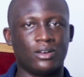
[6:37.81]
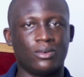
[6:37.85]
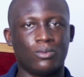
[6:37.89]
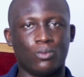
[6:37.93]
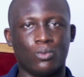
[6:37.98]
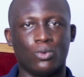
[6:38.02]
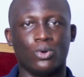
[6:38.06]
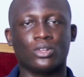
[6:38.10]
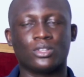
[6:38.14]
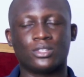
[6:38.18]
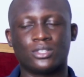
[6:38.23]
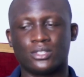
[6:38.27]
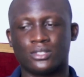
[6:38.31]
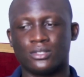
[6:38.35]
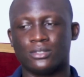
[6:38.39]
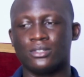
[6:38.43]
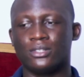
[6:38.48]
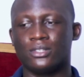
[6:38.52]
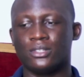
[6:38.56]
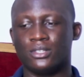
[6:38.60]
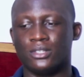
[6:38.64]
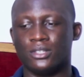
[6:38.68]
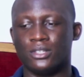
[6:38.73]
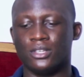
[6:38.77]
what
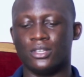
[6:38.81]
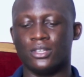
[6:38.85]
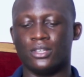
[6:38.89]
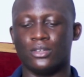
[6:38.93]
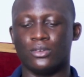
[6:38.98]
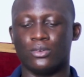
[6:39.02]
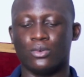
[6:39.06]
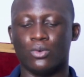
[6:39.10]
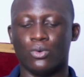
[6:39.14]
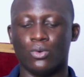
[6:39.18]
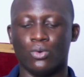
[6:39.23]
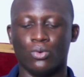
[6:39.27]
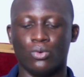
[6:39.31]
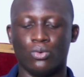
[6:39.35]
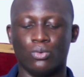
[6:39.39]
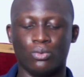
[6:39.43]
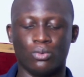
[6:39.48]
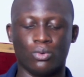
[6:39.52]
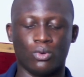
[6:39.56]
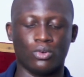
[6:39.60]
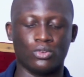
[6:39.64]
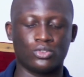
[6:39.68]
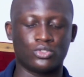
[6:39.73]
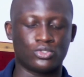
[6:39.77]
the
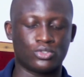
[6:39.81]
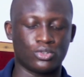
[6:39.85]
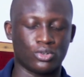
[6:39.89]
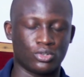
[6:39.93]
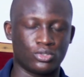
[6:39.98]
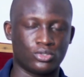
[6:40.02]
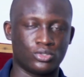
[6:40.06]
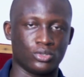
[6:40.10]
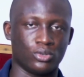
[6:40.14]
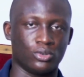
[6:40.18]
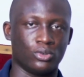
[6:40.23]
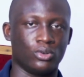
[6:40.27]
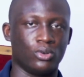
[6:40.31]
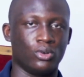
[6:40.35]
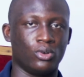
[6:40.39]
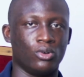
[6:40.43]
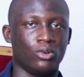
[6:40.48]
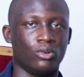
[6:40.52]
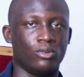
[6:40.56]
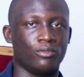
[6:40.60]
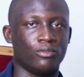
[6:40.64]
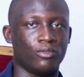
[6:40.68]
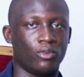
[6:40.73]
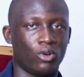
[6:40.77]
whole structure
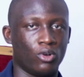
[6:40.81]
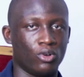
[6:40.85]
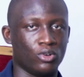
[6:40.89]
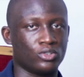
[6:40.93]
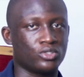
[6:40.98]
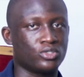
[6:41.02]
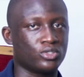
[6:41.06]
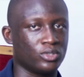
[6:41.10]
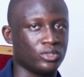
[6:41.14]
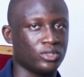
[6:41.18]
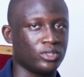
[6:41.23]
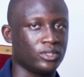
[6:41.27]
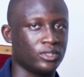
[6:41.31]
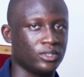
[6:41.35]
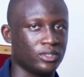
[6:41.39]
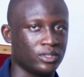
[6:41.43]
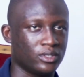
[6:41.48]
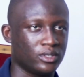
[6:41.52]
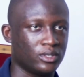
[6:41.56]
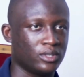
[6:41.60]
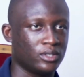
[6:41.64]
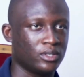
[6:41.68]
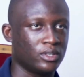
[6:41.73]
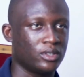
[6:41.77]
of auctioning,